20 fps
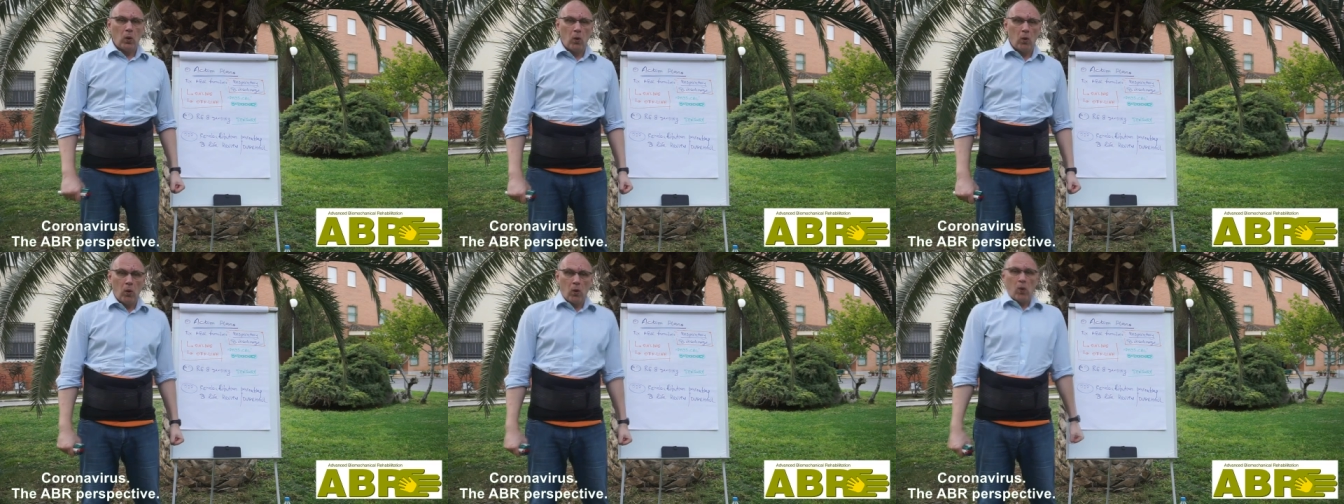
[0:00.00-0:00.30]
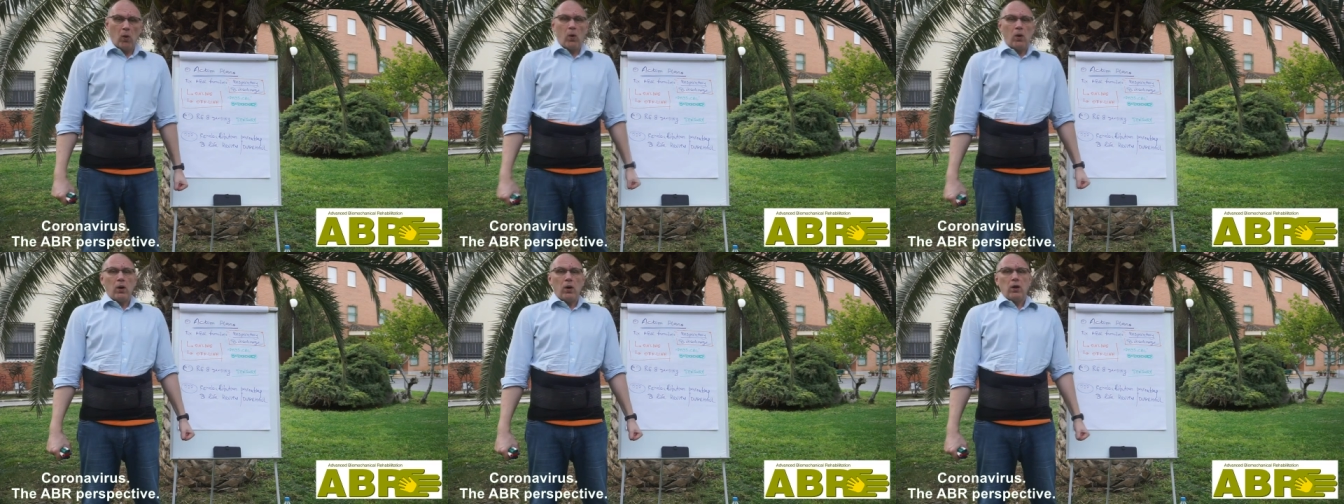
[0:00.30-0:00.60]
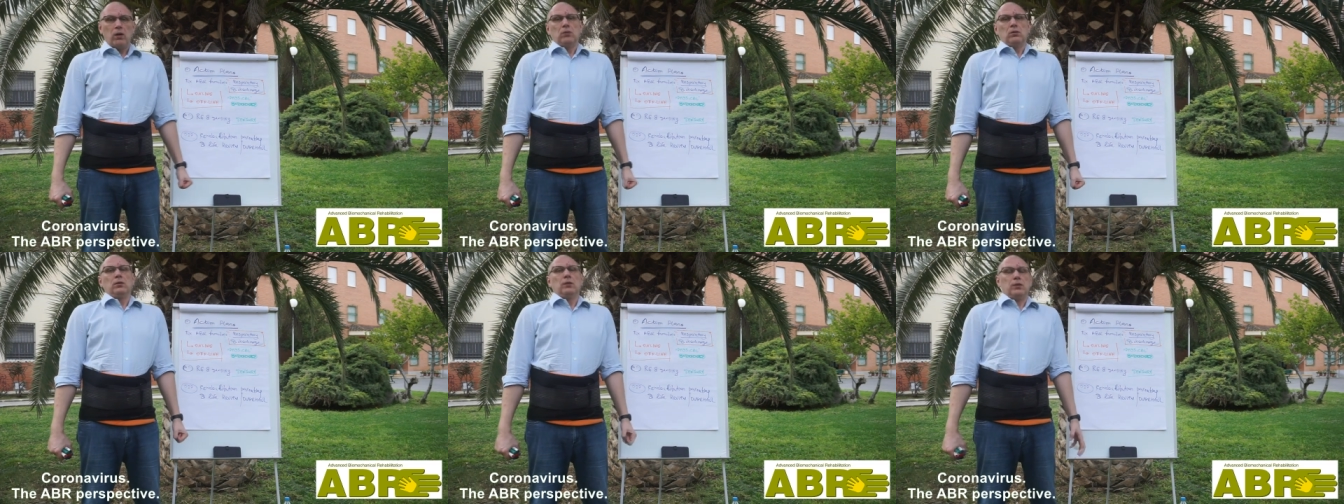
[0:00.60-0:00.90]
or
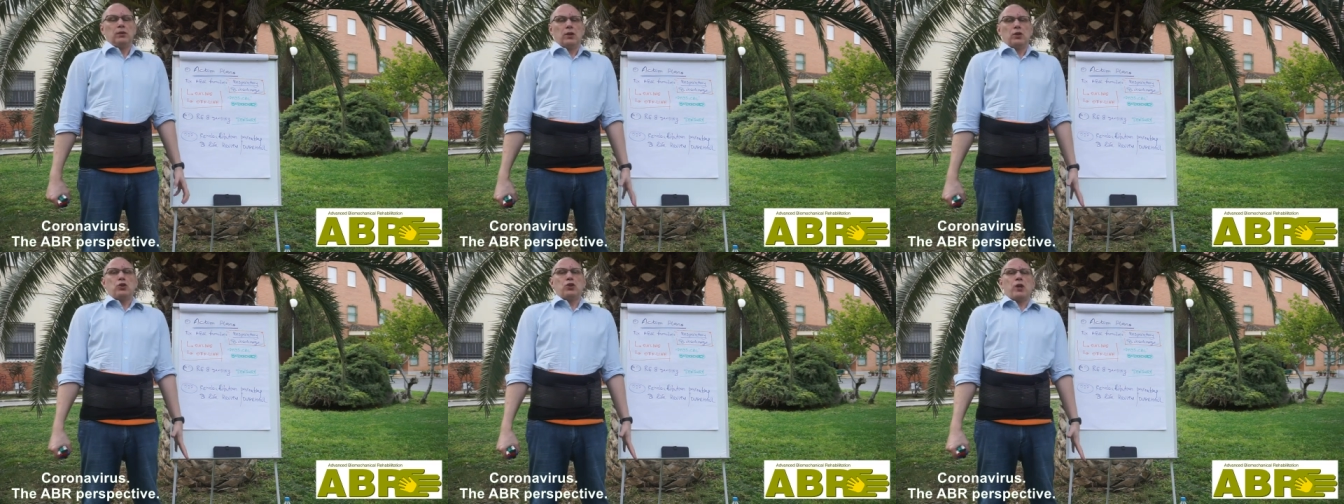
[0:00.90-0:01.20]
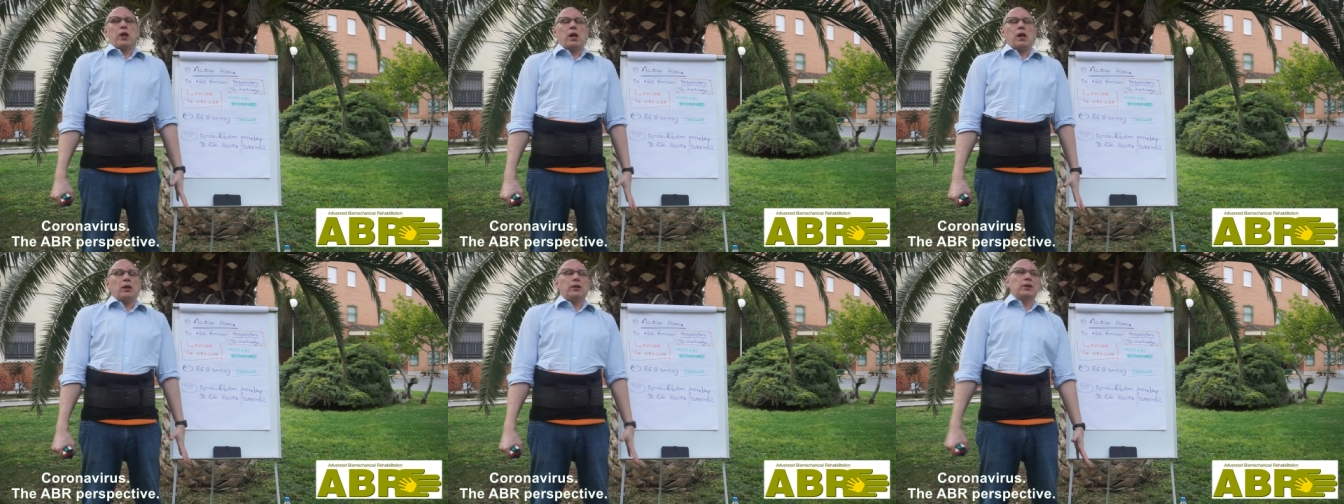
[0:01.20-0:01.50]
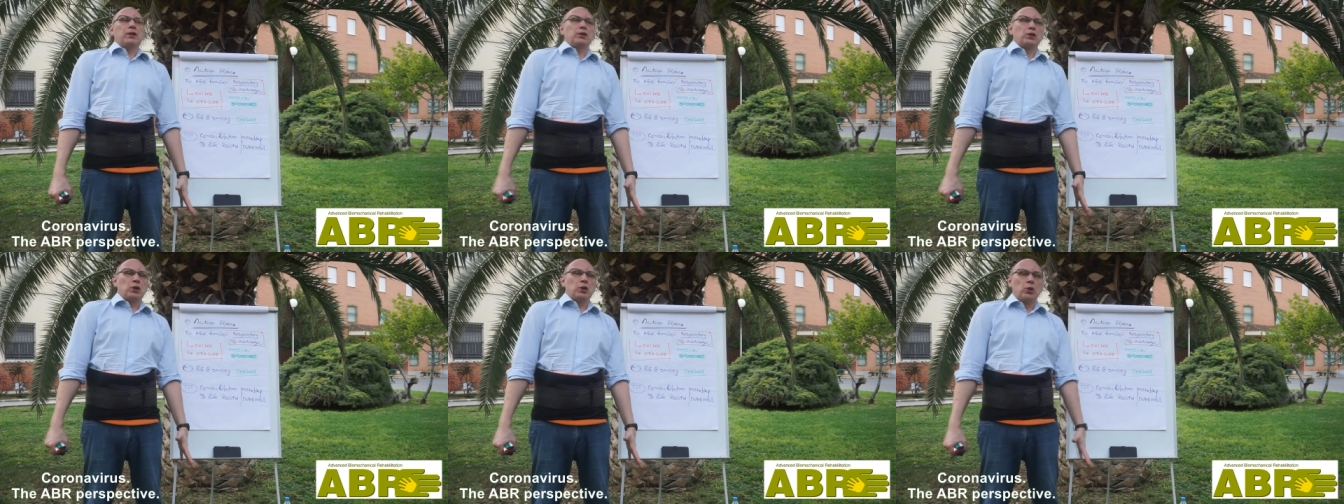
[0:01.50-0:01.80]
the child
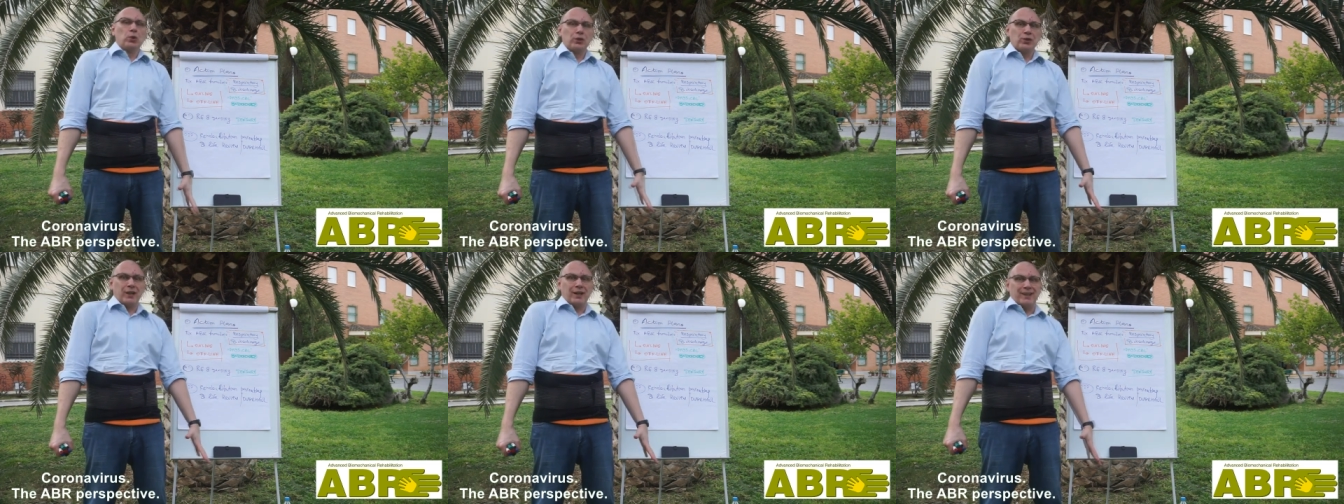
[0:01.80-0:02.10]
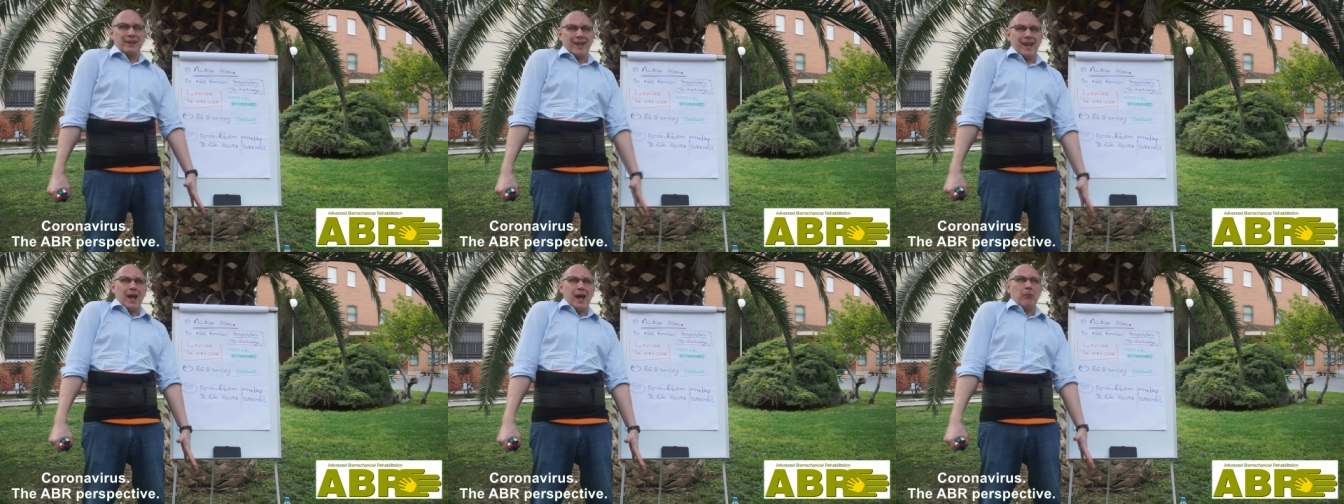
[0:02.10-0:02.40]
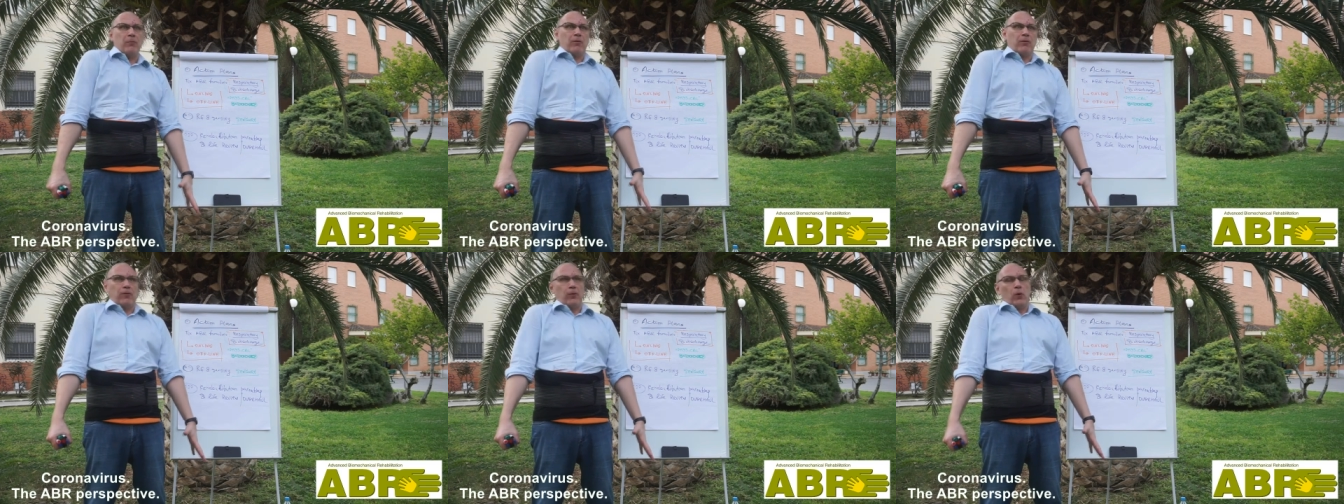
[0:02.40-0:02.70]
is using
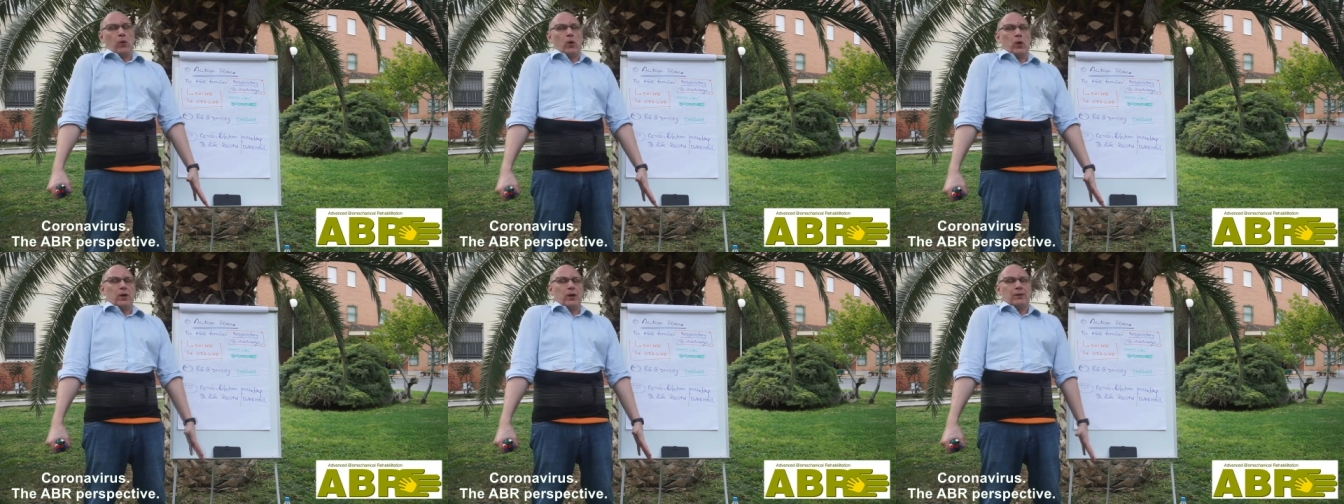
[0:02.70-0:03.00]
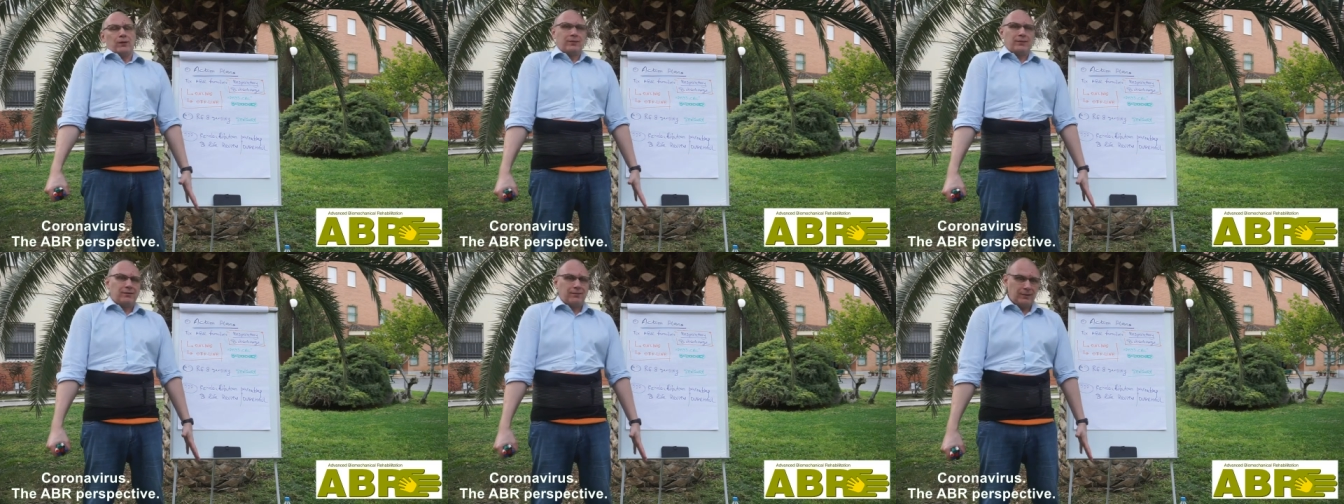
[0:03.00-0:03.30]
them for,